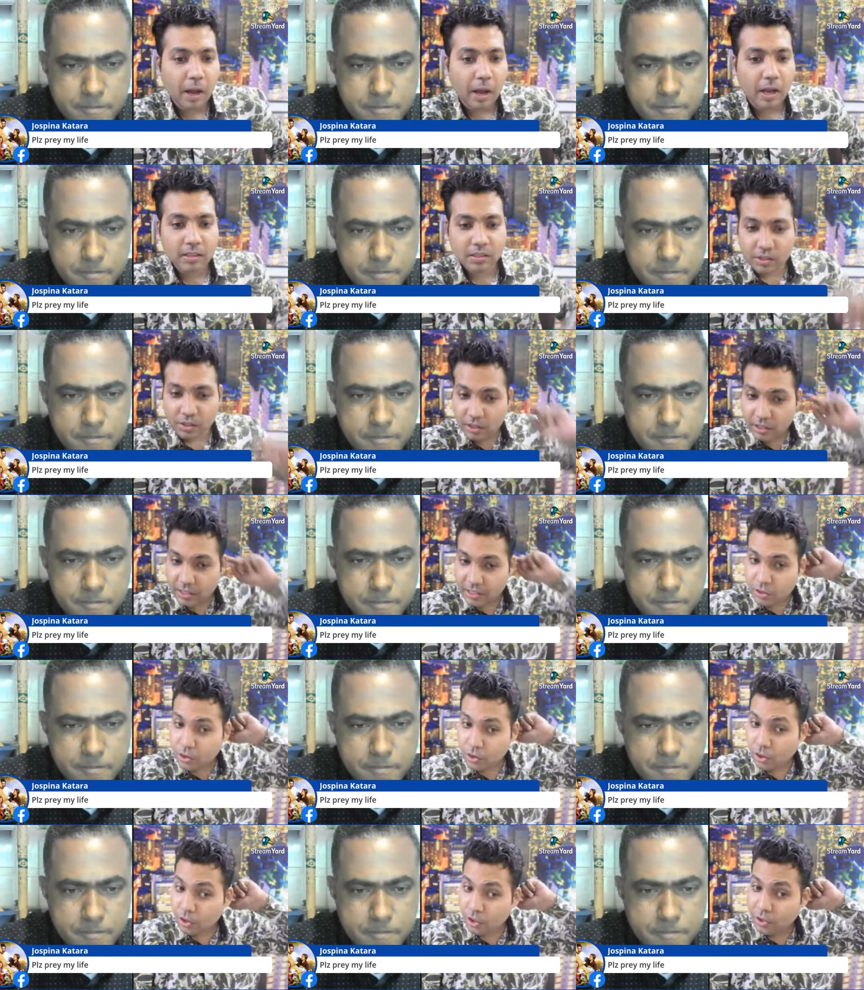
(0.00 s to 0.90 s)
Speaker 1: Pastor
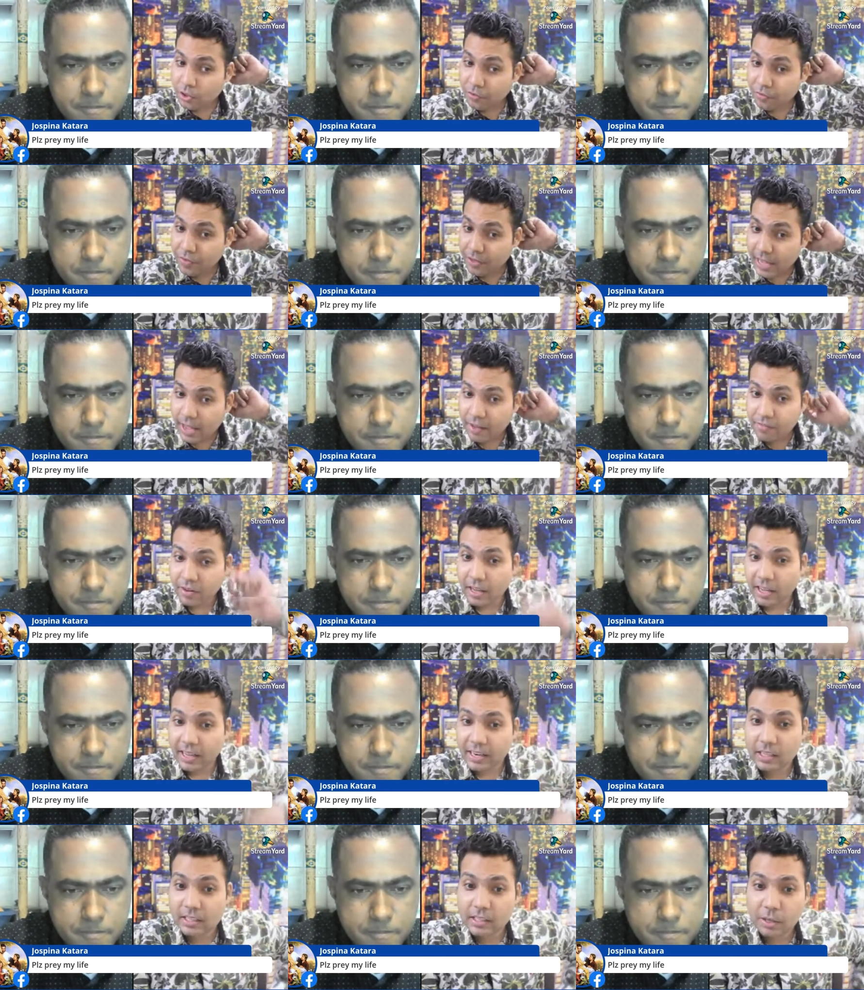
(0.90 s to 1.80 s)
Antonio, we have
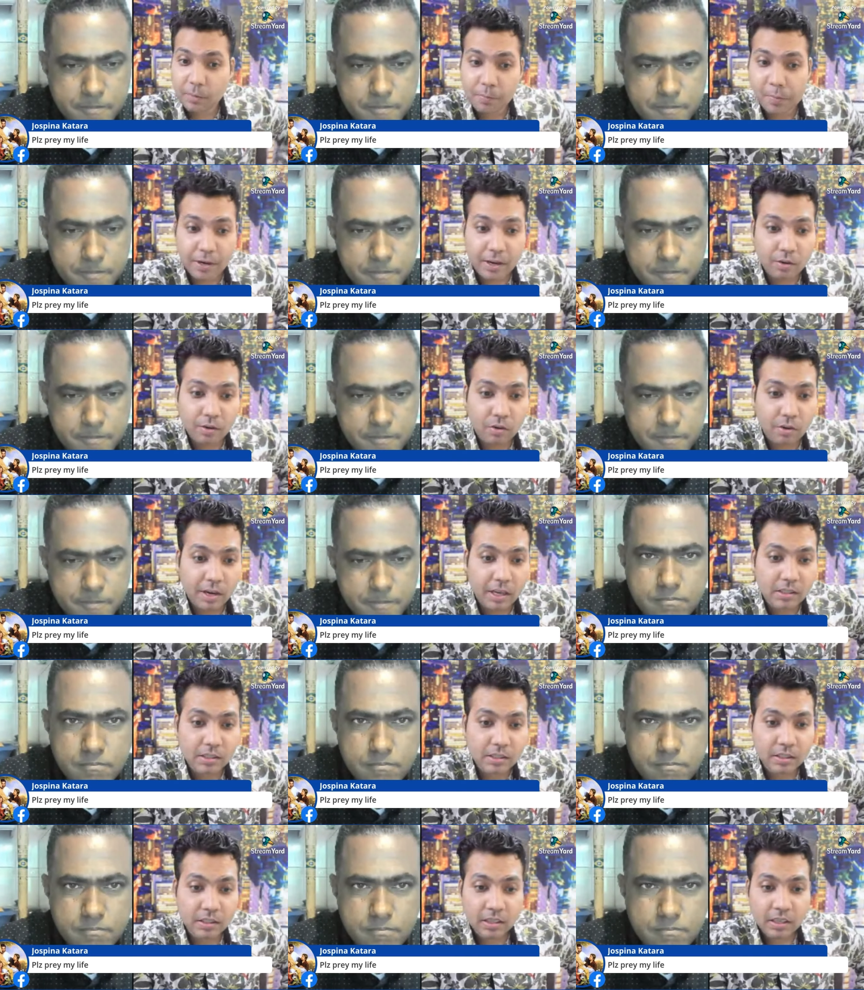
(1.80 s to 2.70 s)
another prayer
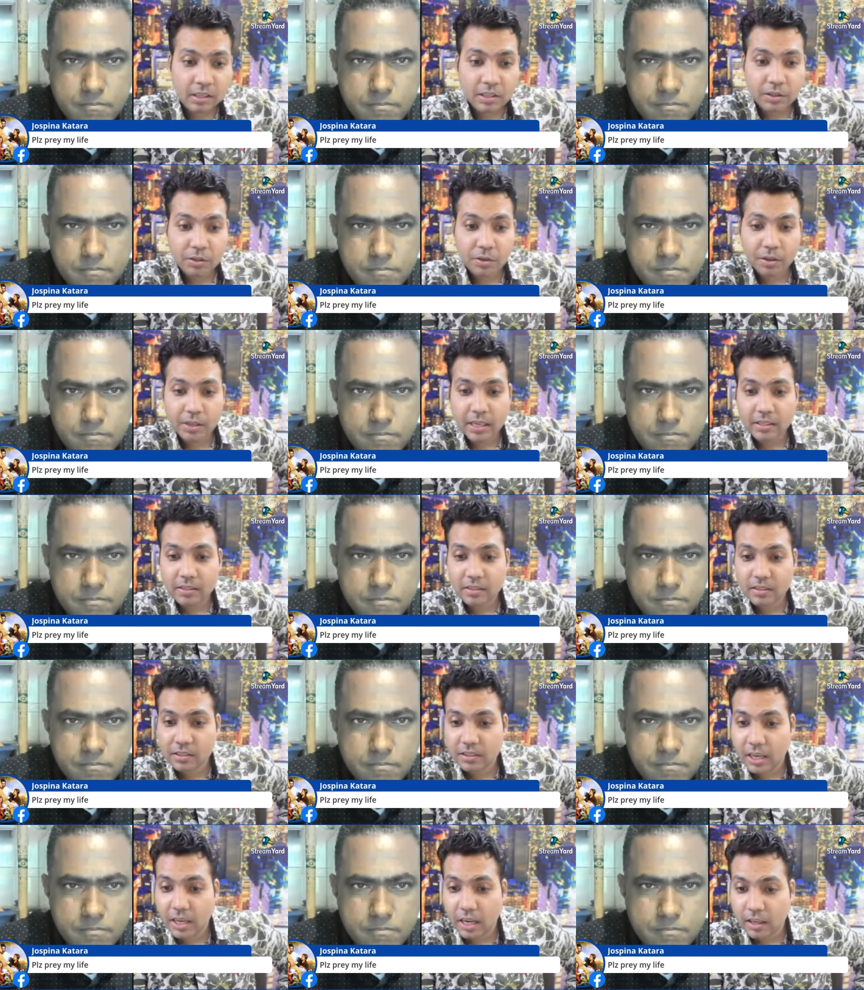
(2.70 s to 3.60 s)
request. You
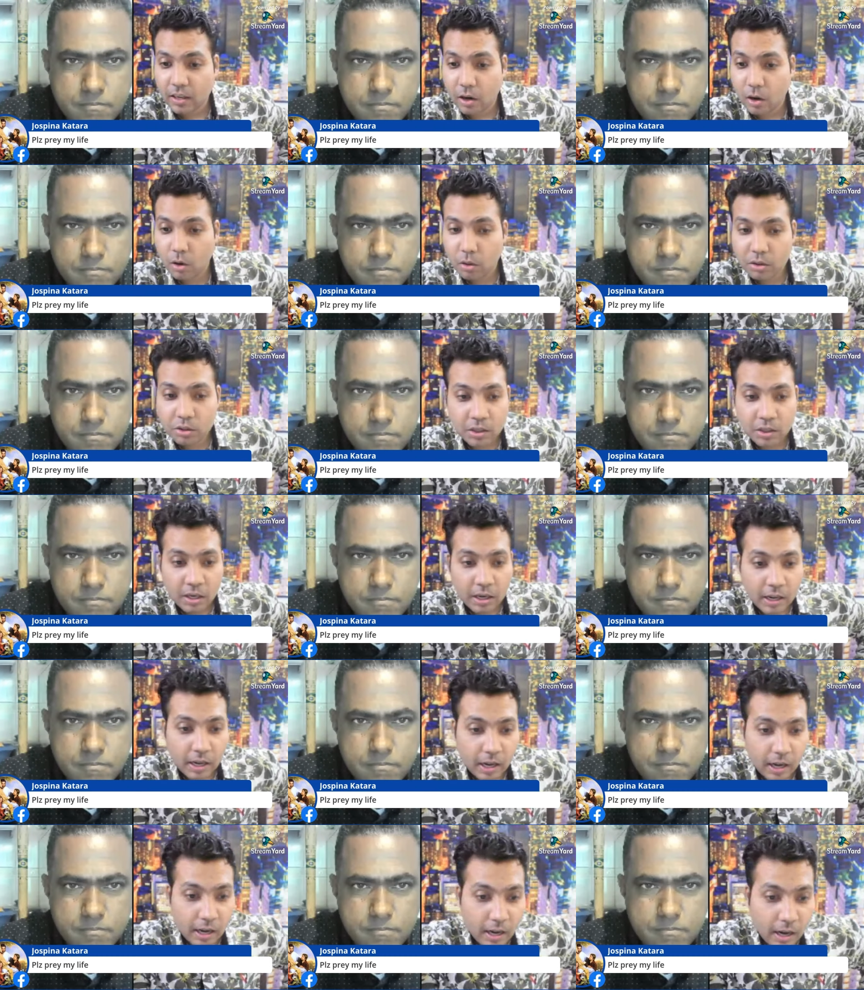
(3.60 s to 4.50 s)
can check out.
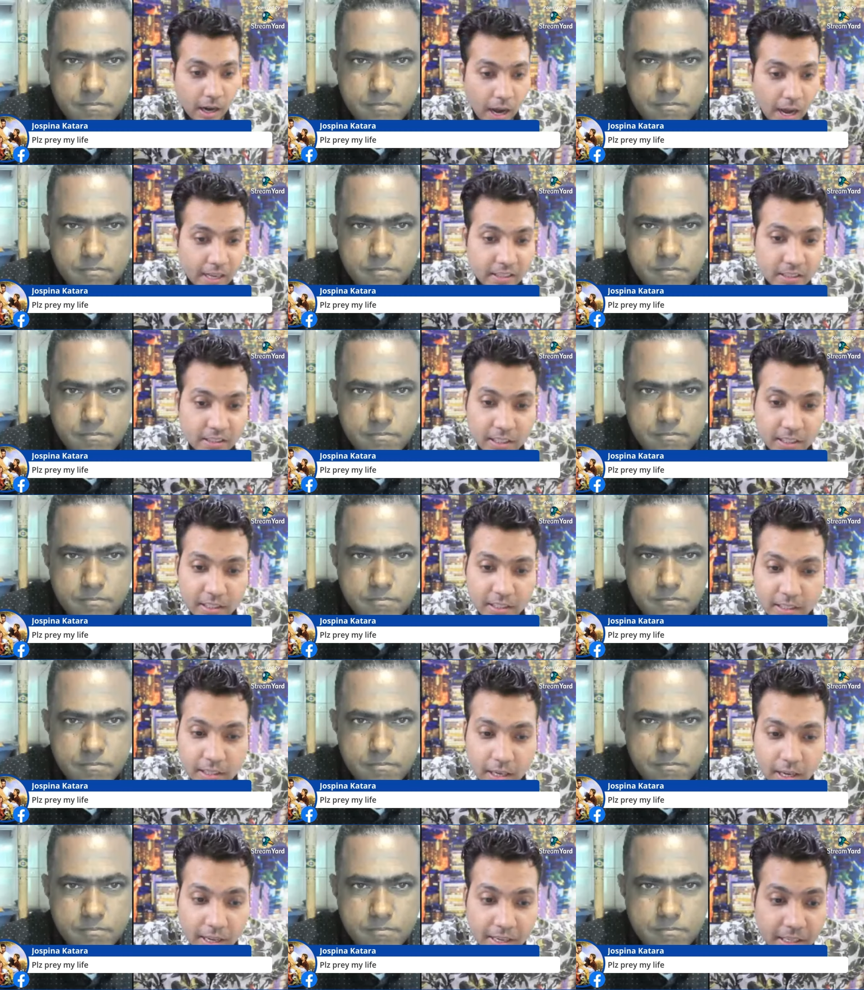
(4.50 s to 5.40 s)
Uh, I
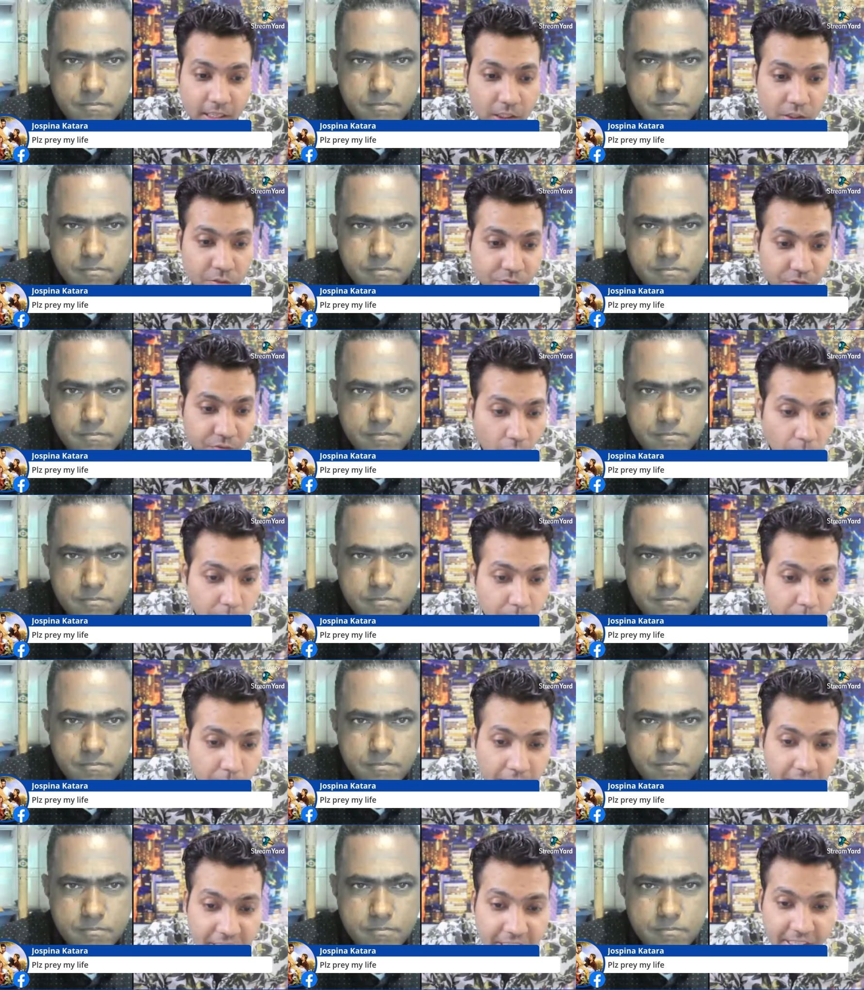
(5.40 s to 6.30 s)
think he is
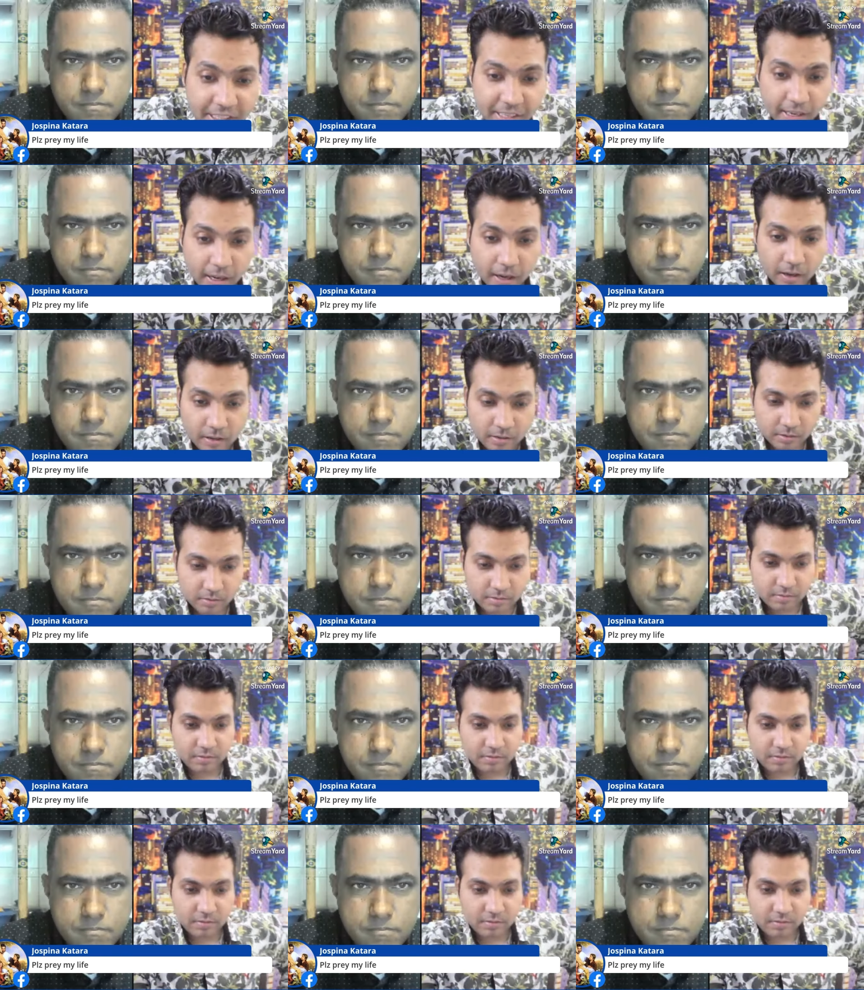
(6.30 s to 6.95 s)
from India.